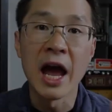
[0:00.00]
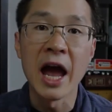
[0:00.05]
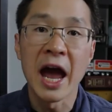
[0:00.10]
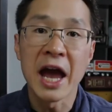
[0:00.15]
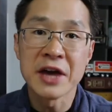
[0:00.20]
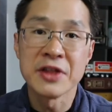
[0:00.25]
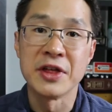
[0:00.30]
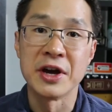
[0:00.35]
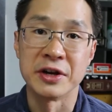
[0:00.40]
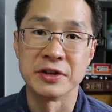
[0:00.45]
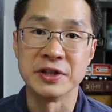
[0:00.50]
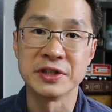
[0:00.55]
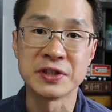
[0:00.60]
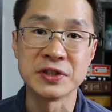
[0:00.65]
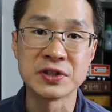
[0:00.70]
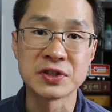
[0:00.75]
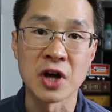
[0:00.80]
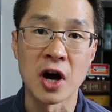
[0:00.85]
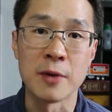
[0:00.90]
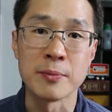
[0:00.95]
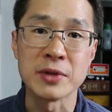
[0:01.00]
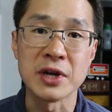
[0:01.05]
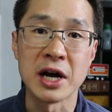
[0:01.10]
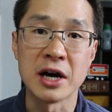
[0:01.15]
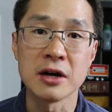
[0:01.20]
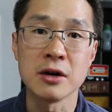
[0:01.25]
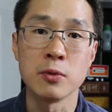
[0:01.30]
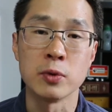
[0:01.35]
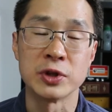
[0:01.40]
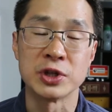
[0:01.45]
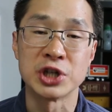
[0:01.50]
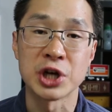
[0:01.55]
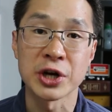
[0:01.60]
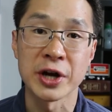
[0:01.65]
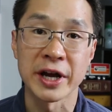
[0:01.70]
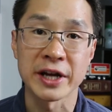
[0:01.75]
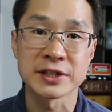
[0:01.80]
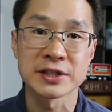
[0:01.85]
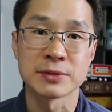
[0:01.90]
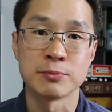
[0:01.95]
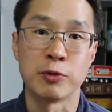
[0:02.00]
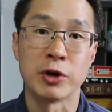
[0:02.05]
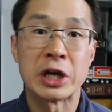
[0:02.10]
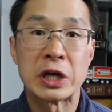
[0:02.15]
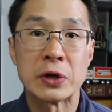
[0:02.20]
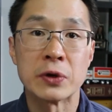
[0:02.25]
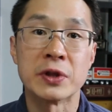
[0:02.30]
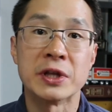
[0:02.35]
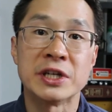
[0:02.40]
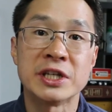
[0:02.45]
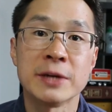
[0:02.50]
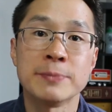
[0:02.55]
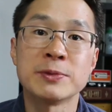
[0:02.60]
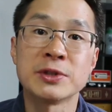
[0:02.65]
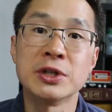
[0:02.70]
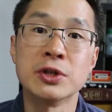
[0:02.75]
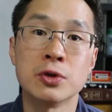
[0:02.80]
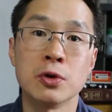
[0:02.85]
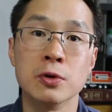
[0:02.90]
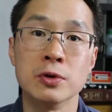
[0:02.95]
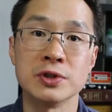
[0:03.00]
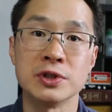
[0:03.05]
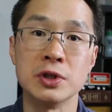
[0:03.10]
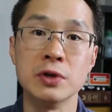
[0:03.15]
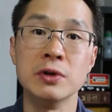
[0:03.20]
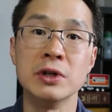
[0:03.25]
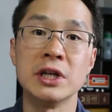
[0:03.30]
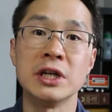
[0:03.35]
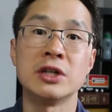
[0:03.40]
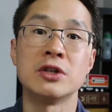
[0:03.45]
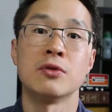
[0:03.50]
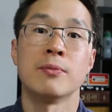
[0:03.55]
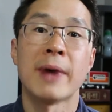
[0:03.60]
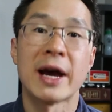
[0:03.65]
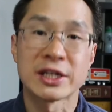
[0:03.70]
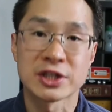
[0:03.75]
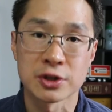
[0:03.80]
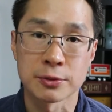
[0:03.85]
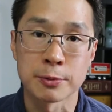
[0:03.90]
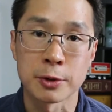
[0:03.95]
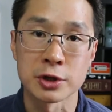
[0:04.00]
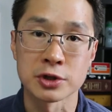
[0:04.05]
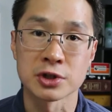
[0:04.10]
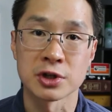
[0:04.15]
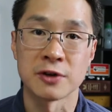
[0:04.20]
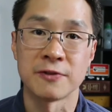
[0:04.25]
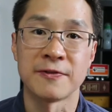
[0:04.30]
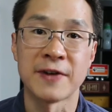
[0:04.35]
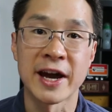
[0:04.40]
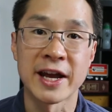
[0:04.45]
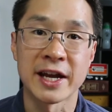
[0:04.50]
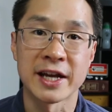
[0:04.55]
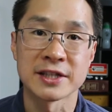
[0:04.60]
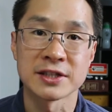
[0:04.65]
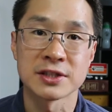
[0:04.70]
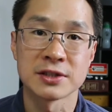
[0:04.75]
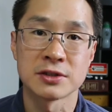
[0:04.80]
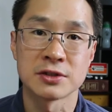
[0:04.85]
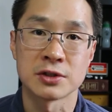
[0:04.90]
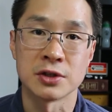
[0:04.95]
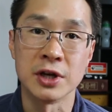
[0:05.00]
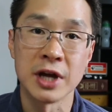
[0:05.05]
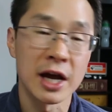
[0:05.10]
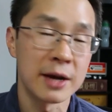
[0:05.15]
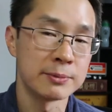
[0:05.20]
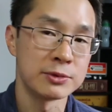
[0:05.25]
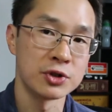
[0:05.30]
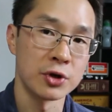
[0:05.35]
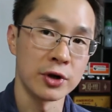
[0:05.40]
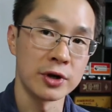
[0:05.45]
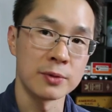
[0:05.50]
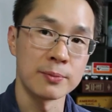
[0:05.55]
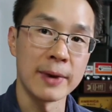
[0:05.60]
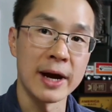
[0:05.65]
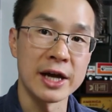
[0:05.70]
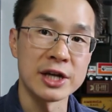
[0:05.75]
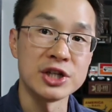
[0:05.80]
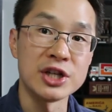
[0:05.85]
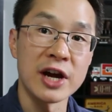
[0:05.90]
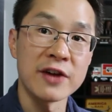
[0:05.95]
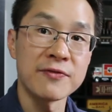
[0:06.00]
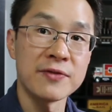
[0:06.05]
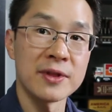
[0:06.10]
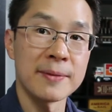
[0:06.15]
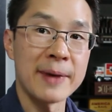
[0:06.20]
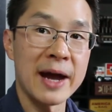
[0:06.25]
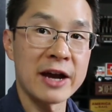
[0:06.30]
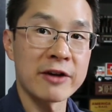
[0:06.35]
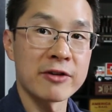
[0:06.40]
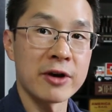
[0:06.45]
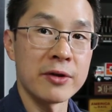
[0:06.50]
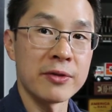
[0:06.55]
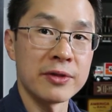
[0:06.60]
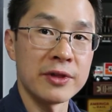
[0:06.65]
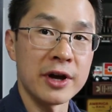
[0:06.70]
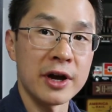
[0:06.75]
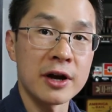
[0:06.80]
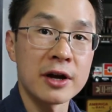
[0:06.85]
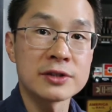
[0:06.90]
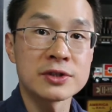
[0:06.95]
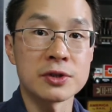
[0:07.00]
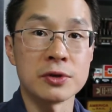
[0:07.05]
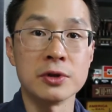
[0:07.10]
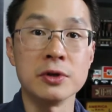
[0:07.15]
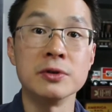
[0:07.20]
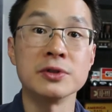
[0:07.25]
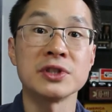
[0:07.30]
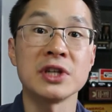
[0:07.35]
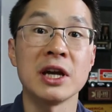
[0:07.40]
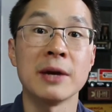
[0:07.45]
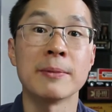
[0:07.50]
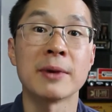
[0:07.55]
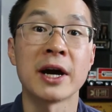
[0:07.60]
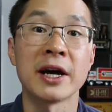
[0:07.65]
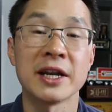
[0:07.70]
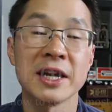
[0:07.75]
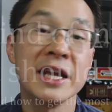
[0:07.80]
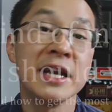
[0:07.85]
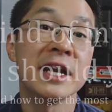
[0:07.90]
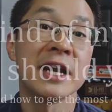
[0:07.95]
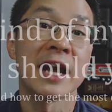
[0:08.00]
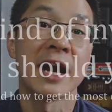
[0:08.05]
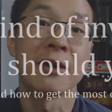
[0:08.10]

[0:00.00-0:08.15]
Hey there, this is Tom Young with Jurnex, bringing you the tips and tools you need to master personal finance. Today I'm joined by Jeff in the background there, so you'll see him cut in and